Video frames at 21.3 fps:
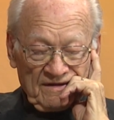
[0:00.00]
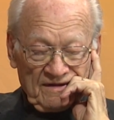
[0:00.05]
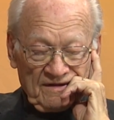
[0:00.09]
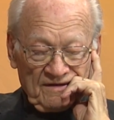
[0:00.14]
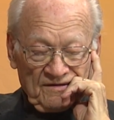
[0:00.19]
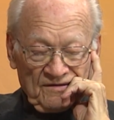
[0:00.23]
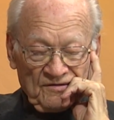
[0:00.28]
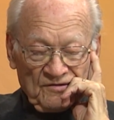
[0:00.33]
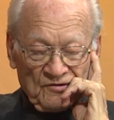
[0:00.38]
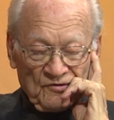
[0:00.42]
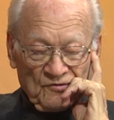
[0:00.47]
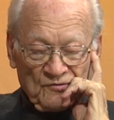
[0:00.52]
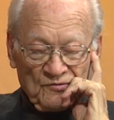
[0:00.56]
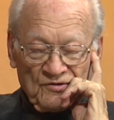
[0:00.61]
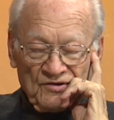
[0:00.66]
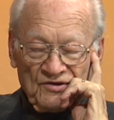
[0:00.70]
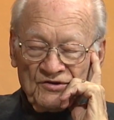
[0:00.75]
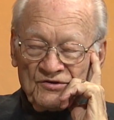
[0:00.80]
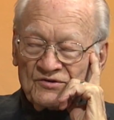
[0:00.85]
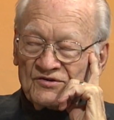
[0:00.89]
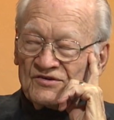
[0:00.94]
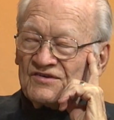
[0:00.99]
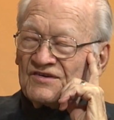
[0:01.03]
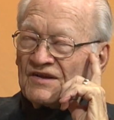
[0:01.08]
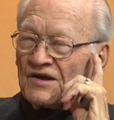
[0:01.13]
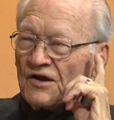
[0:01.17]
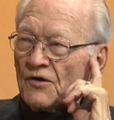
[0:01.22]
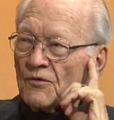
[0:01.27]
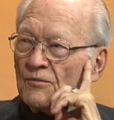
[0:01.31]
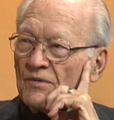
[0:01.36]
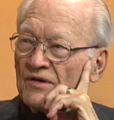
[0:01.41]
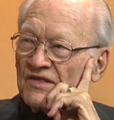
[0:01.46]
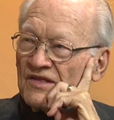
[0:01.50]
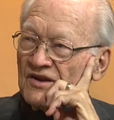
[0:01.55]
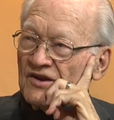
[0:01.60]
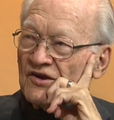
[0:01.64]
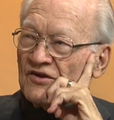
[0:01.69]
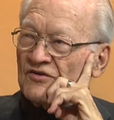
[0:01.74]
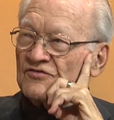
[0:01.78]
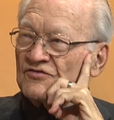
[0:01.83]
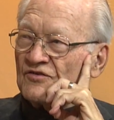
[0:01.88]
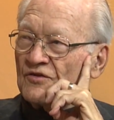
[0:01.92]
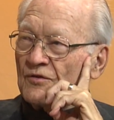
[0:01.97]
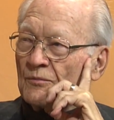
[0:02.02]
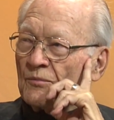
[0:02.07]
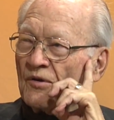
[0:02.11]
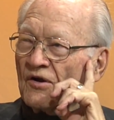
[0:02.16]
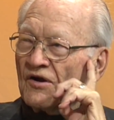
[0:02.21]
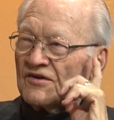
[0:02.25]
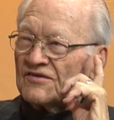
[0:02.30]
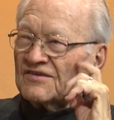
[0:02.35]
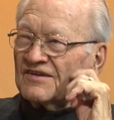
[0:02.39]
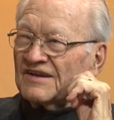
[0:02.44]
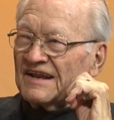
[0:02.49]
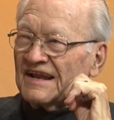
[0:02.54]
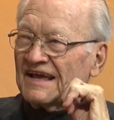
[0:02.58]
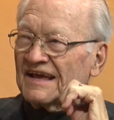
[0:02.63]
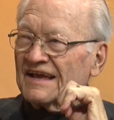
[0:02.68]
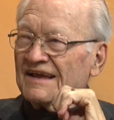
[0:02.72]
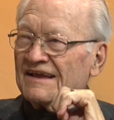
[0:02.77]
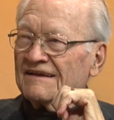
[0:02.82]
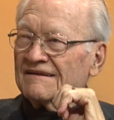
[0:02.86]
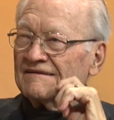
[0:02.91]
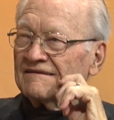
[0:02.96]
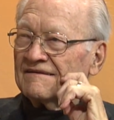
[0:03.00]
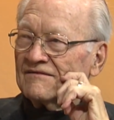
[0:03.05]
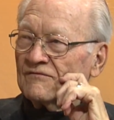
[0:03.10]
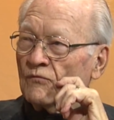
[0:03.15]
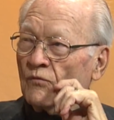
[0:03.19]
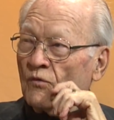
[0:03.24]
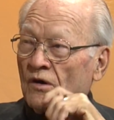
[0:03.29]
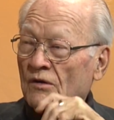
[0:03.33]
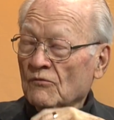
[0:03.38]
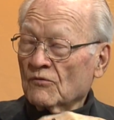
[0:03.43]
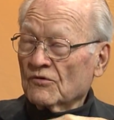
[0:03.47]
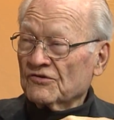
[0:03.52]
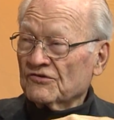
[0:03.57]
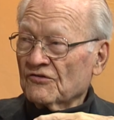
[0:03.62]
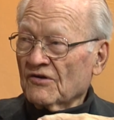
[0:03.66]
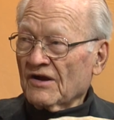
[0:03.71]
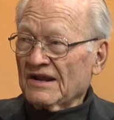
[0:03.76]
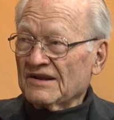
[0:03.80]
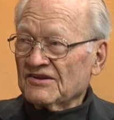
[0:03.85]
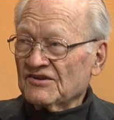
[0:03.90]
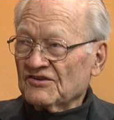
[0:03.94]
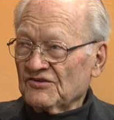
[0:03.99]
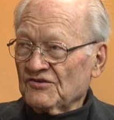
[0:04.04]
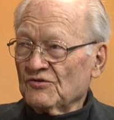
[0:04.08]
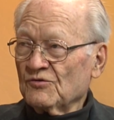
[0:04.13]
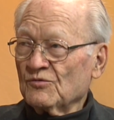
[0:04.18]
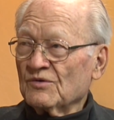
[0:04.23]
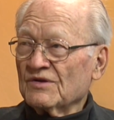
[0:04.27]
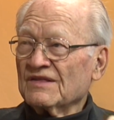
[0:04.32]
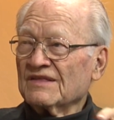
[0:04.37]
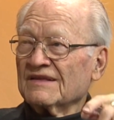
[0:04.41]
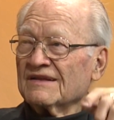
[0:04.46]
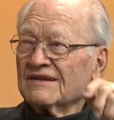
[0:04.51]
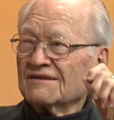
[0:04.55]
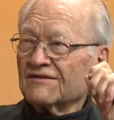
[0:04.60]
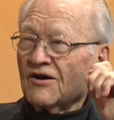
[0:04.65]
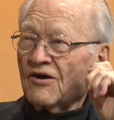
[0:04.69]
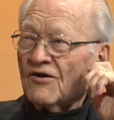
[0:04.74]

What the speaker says: you know, you can tell by the looks of the park today and what we're trying to do with it.